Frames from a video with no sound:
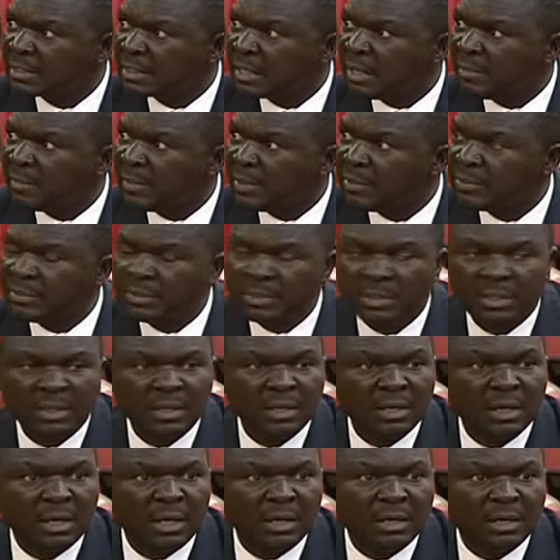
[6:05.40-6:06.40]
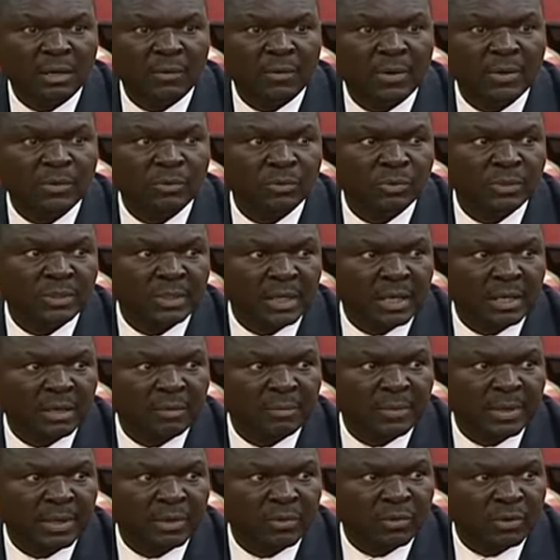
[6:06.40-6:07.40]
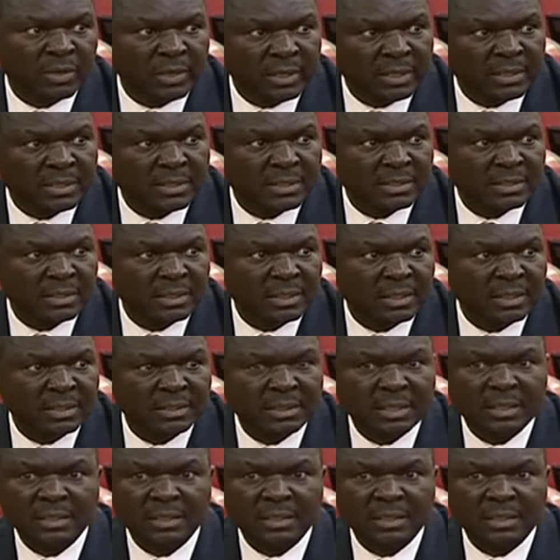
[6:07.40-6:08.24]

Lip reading: has come out, and I want to thank my colleagues